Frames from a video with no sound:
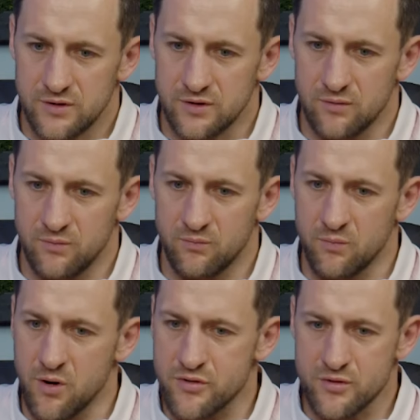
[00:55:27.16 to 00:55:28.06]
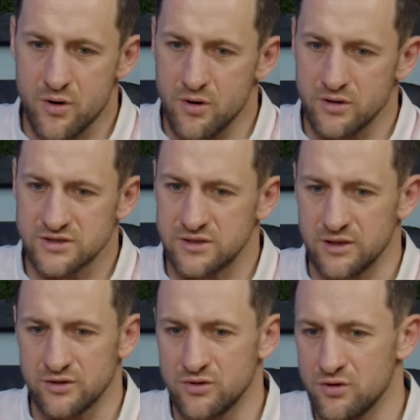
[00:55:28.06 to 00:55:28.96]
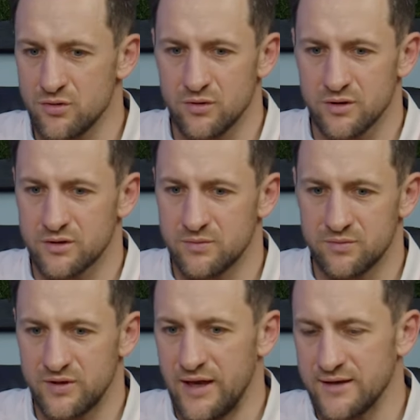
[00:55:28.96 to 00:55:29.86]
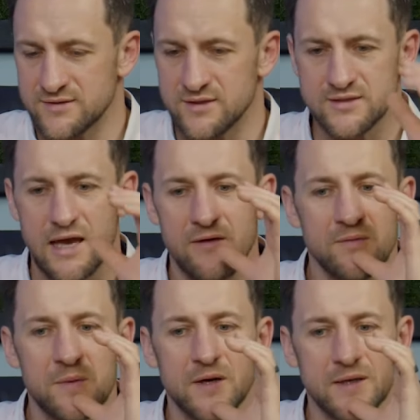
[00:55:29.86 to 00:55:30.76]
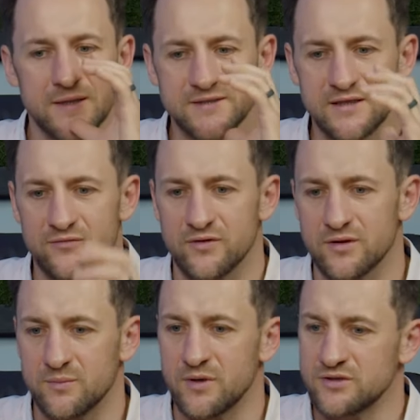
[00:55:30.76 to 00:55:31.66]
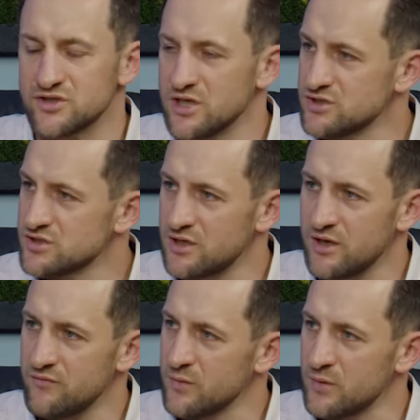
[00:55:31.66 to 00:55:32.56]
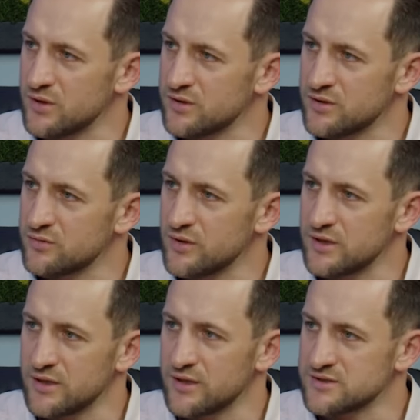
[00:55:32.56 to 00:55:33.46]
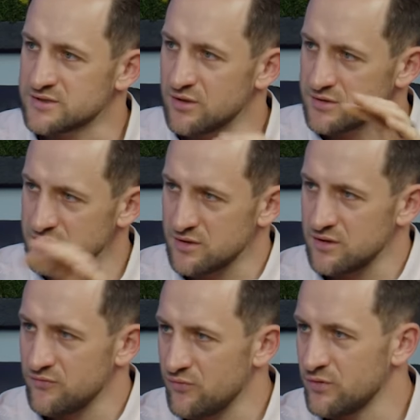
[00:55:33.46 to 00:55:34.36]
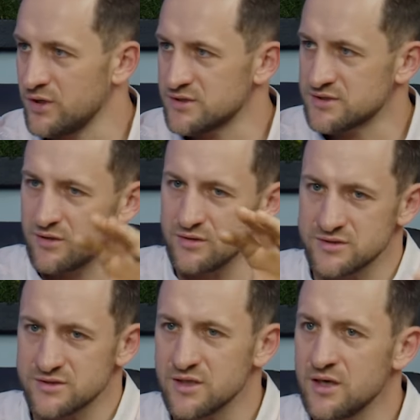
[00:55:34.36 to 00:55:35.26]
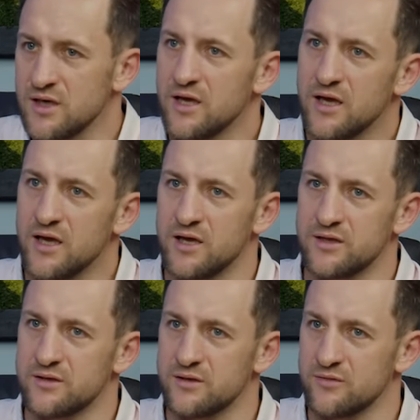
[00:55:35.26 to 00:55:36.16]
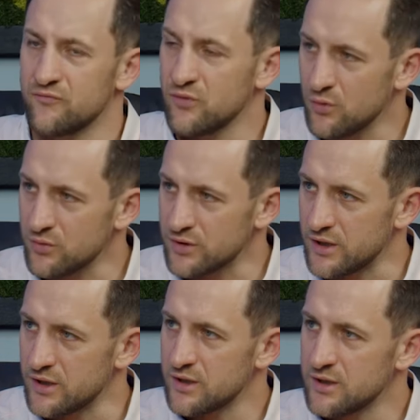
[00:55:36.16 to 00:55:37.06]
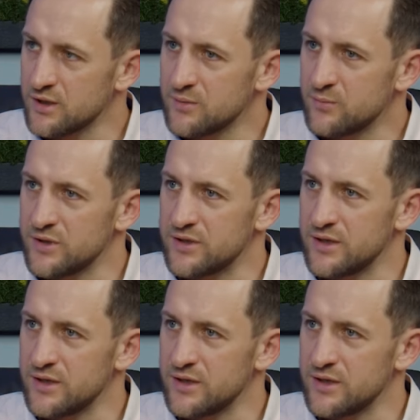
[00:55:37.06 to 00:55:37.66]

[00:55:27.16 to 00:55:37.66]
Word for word: you know, both costs like New York, Texas, every market is different, but changes are everywhere. You're right. Like it starts at California, it starts at Florida, but